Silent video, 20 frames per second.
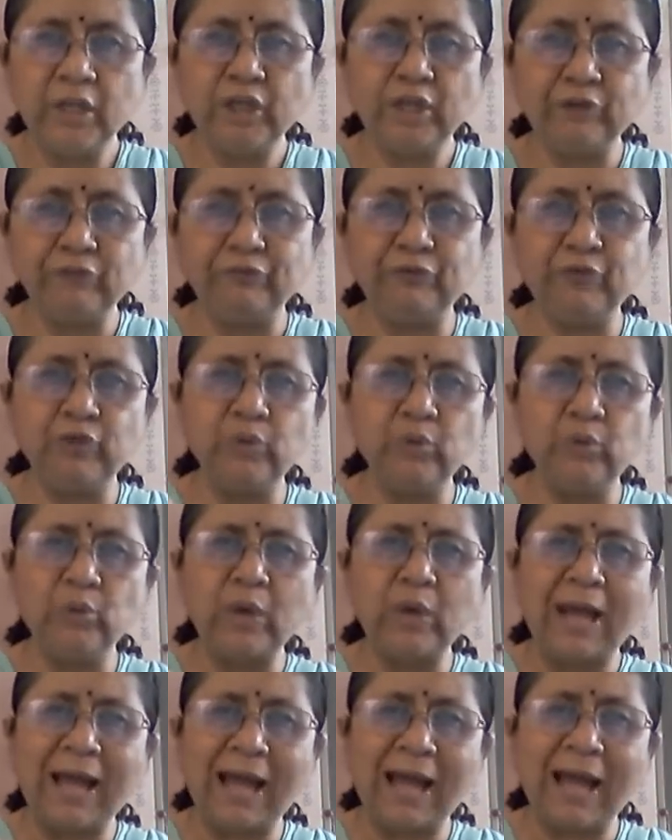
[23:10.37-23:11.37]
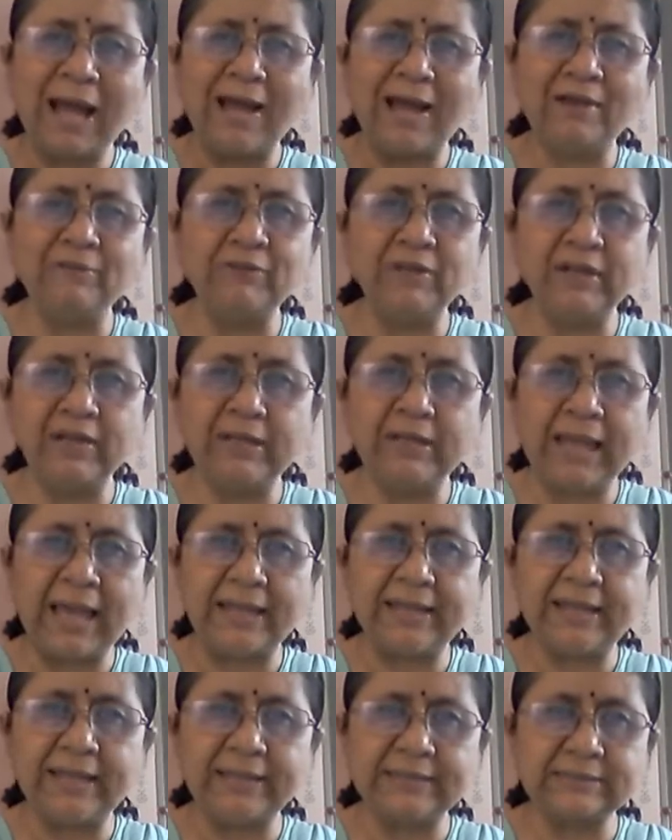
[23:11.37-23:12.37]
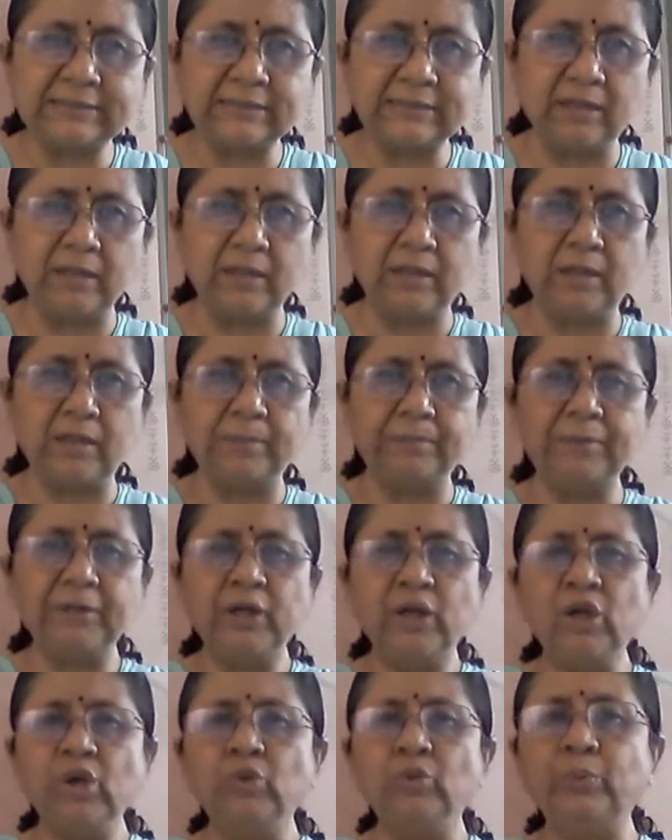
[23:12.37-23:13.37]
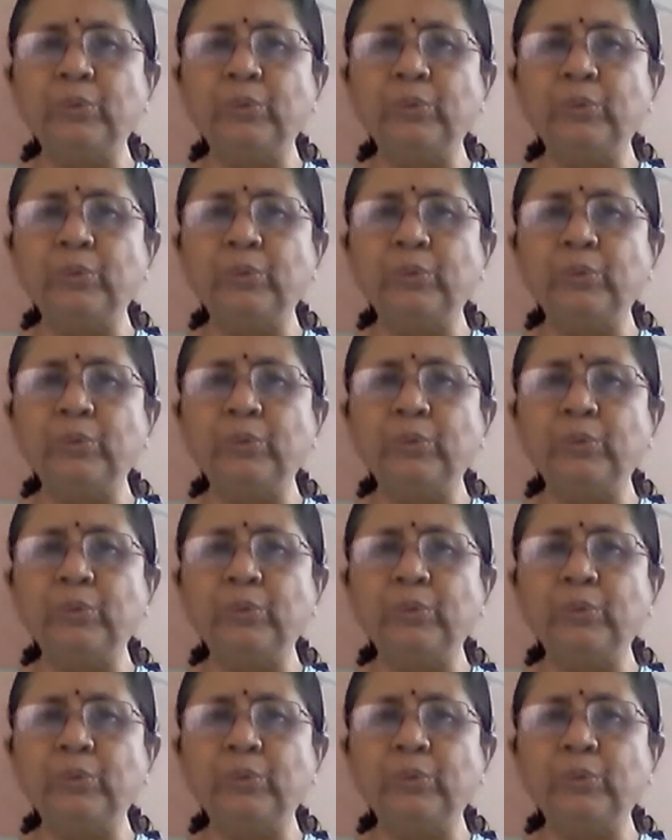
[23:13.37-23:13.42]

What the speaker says: If you have an excerpt